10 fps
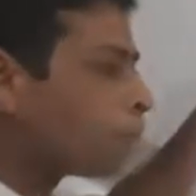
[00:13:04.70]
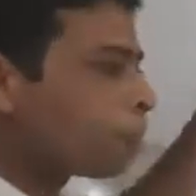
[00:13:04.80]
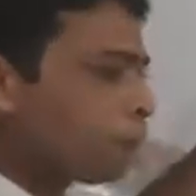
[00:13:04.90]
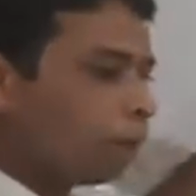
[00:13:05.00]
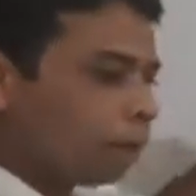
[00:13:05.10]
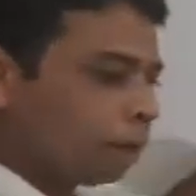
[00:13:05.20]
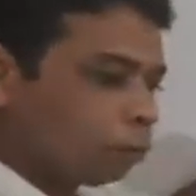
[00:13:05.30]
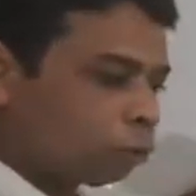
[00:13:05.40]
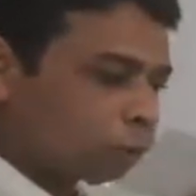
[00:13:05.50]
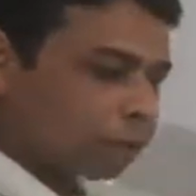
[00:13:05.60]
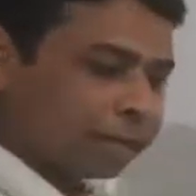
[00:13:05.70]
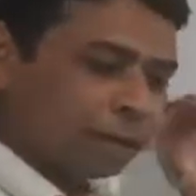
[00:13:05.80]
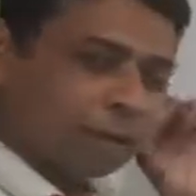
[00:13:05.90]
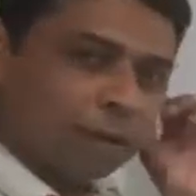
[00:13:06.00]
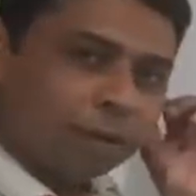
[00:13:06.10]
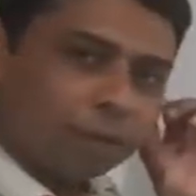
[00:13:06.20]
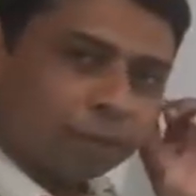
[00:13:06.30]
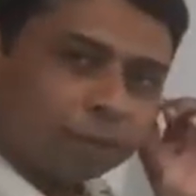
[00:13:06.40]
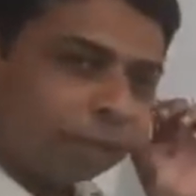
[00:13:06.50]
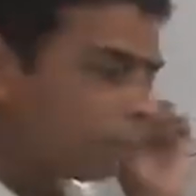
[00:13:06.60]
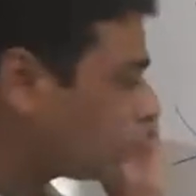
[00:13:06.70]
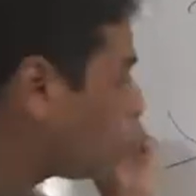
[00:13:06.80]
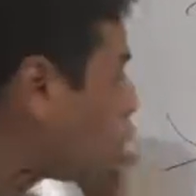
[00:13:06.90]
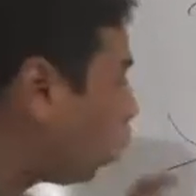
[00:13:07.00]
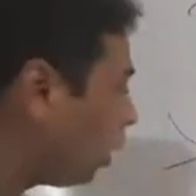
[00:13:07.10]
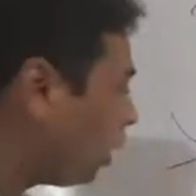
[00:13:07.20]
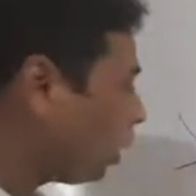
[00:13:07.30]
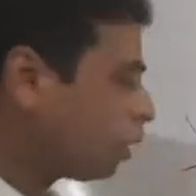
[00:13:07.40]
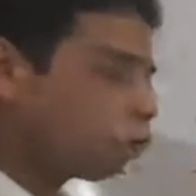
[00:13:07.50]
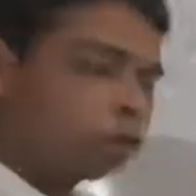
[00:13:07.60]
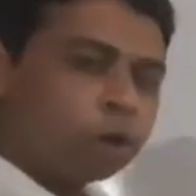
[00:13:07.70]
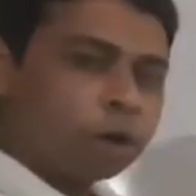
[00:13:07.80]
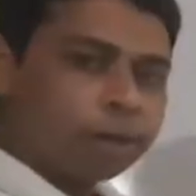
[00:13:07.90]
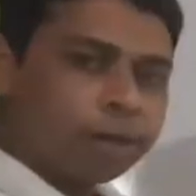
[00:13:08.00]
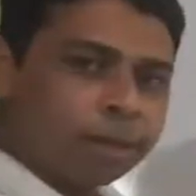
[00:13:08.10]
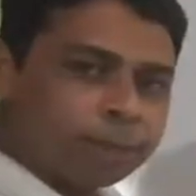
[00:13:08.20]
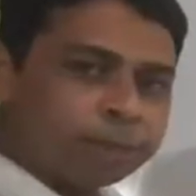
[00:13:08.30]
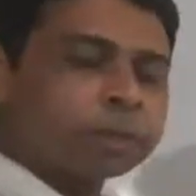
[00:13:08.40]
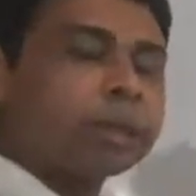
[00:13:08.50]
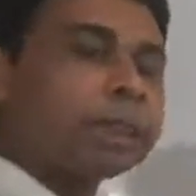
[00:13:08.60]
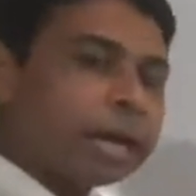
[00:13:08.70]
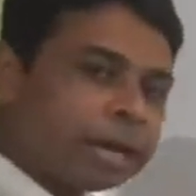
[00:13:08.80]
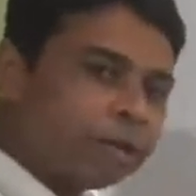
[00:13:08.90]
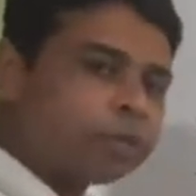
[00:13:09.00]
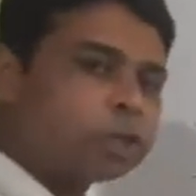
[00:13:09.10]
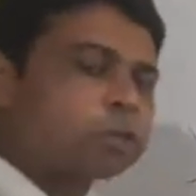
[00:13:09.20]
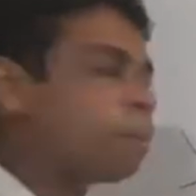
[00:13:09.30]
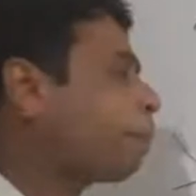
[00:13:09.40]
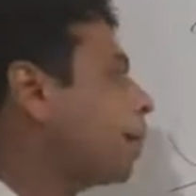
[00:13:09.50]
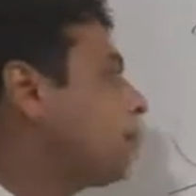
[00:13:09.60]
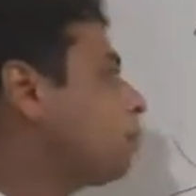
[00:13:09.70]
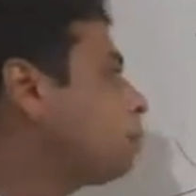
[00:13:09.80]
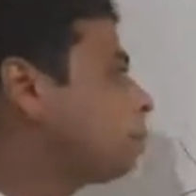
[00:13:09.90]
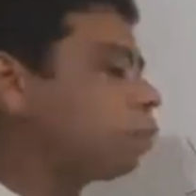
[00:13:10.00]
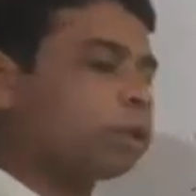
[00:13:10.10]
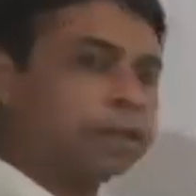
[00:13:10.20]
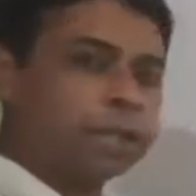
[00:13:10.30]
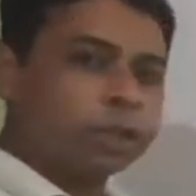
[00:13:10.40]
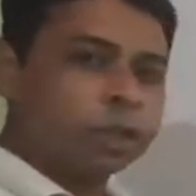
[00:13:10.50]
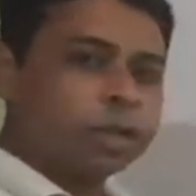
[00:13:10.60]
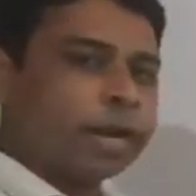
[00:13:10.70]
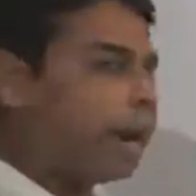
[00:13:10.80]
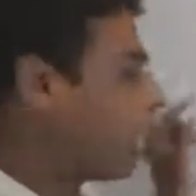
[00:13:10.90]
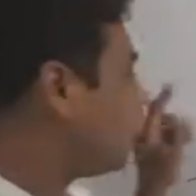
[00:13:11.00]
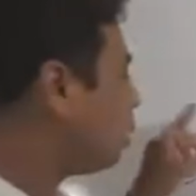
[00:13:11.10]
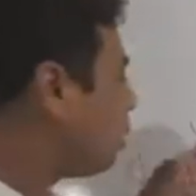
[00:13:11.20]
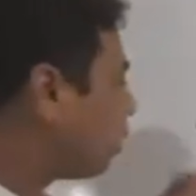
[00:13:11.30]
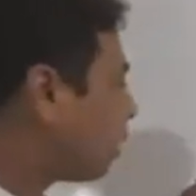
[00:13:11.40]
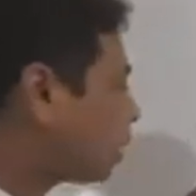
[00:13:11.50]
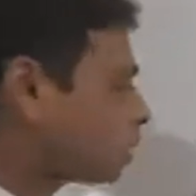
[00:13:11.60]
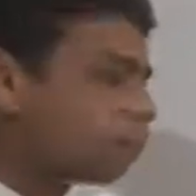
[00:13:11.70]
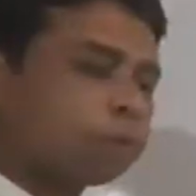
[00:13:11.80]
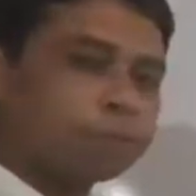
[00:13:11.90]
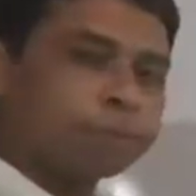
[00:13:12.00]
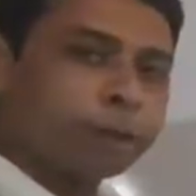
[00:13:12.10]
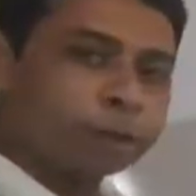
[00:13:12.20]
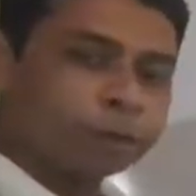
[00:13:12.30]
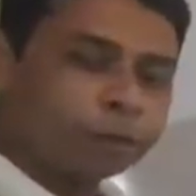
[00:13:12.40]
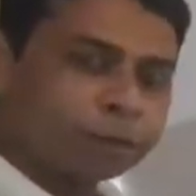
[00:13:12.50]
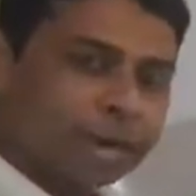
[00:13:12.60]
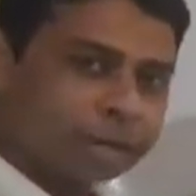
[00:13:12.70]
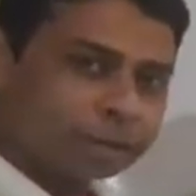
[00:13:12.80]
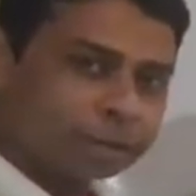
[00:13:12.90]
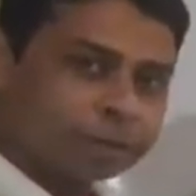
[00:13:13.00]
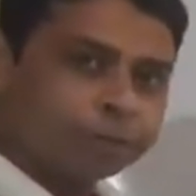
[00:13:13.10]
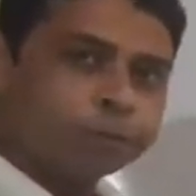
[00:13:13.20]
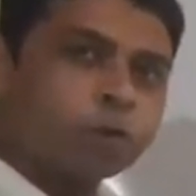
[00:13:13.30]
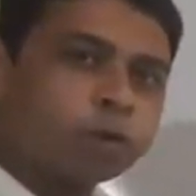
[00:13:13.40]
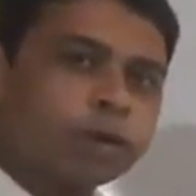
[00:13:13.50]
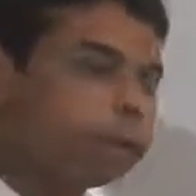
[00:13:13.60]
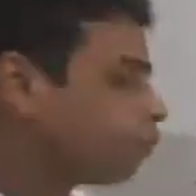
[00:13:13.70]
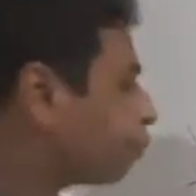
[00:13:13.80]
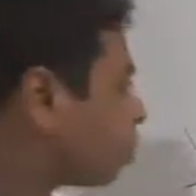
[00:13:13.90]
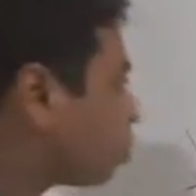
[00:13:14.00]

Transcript: that area will call to normal the line which is perpendicular to the tangent and passes from the point of contact. Okay, so